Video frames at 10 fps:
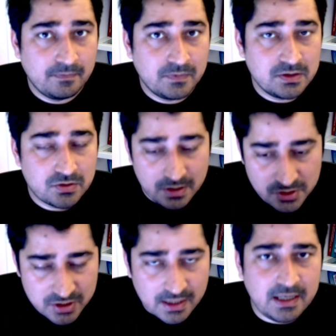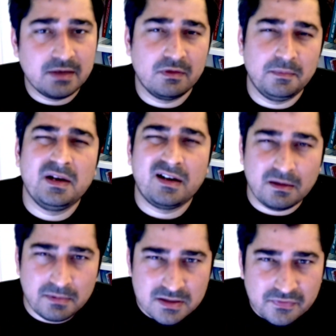So initially it will be a little
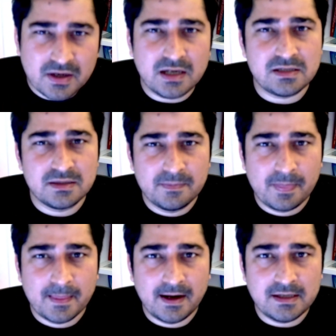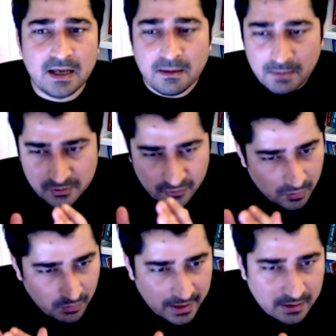bit difficult, right? But if you are
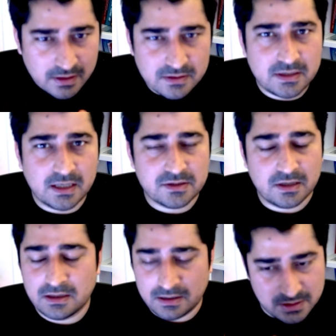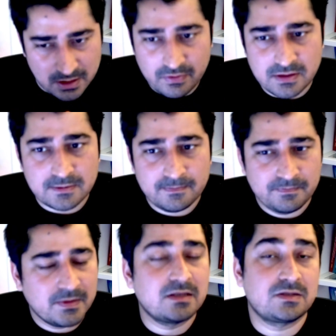going in this sequence,
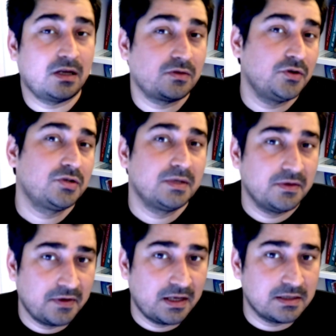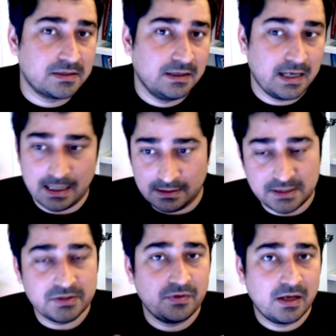it's not going to be difficult. And this
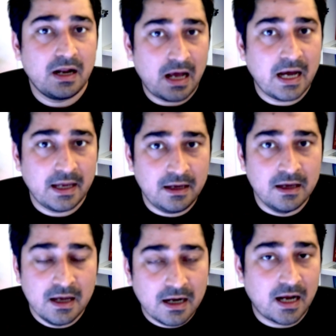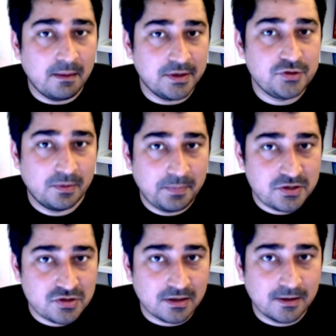is where I come into a
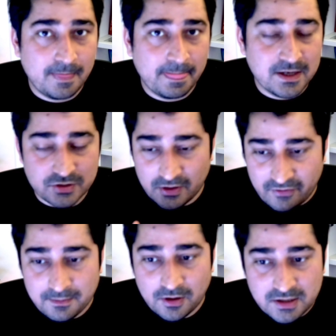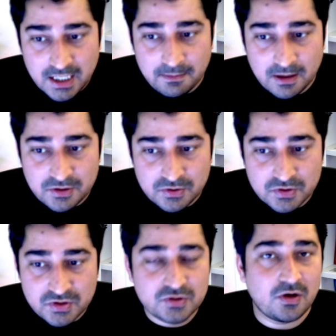picture. So if I'm not able to
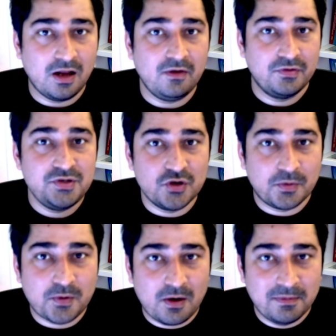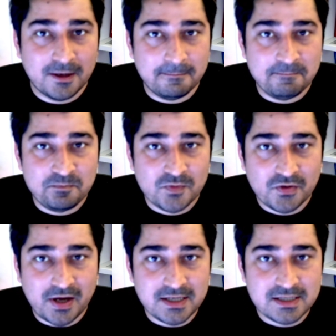solve your problem,
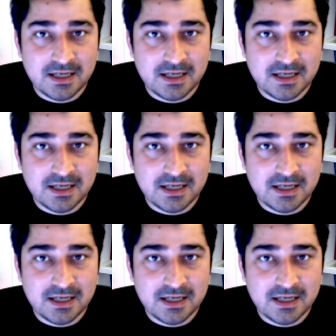right?